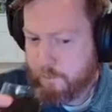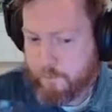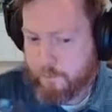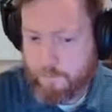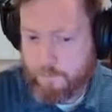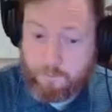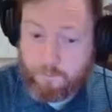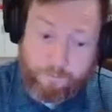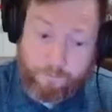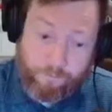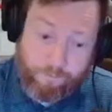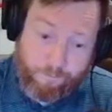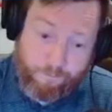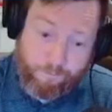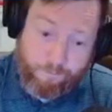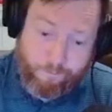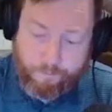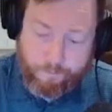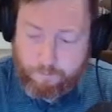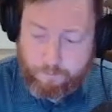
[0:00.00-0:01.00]

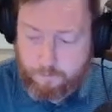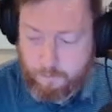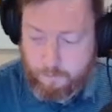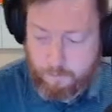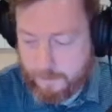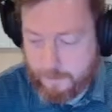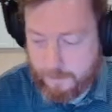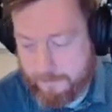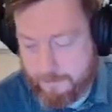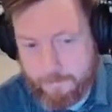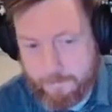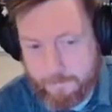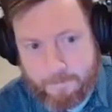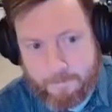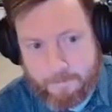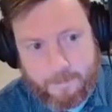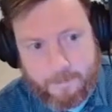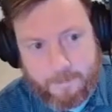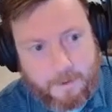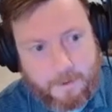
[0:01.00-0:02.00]

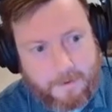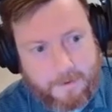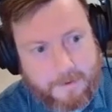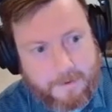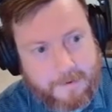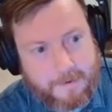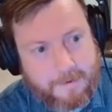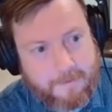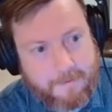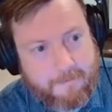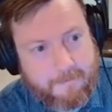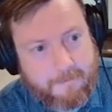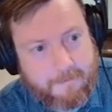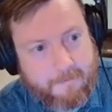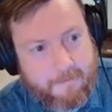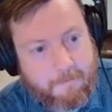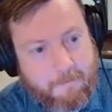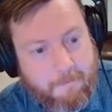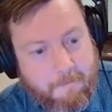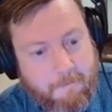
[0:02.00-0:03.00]

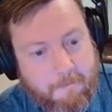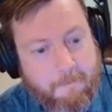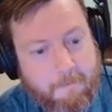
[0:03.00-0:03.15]
No words are spoken by the person on screen.